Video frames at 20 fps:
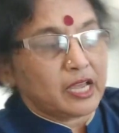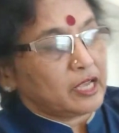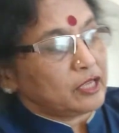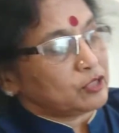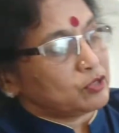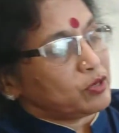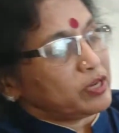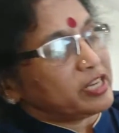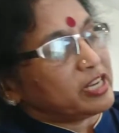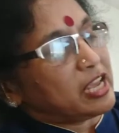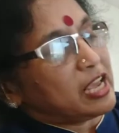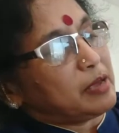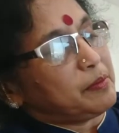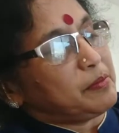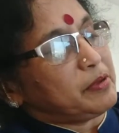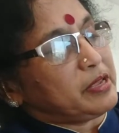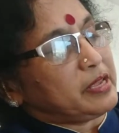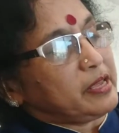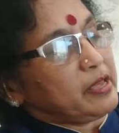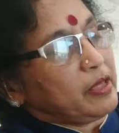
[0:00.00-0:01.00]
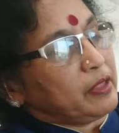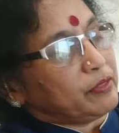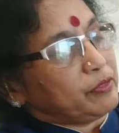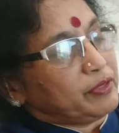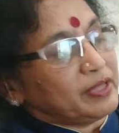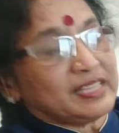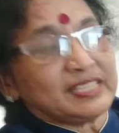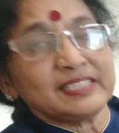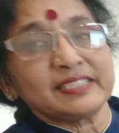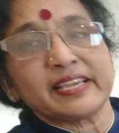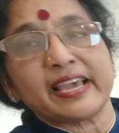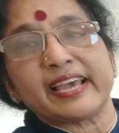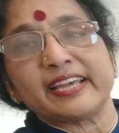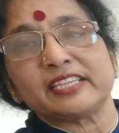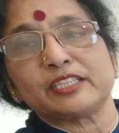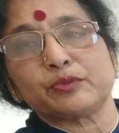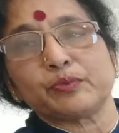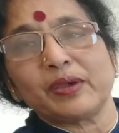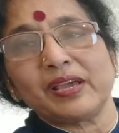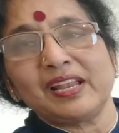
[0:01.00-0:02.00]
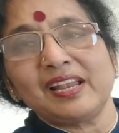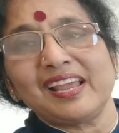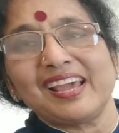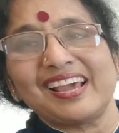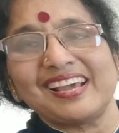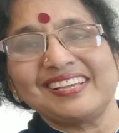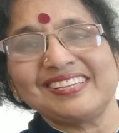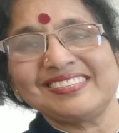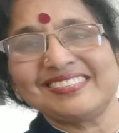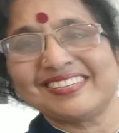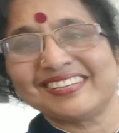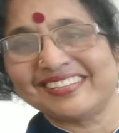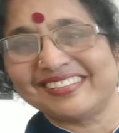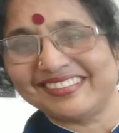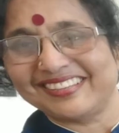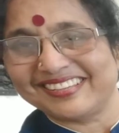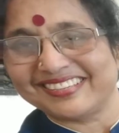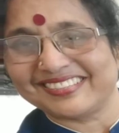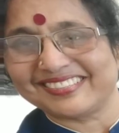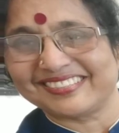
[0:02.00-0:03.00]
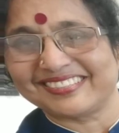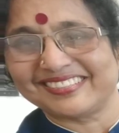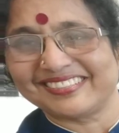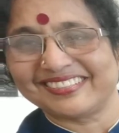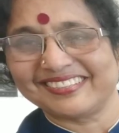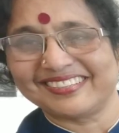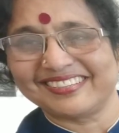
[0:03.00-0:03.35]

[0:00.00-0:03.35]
So it can be this as well as this.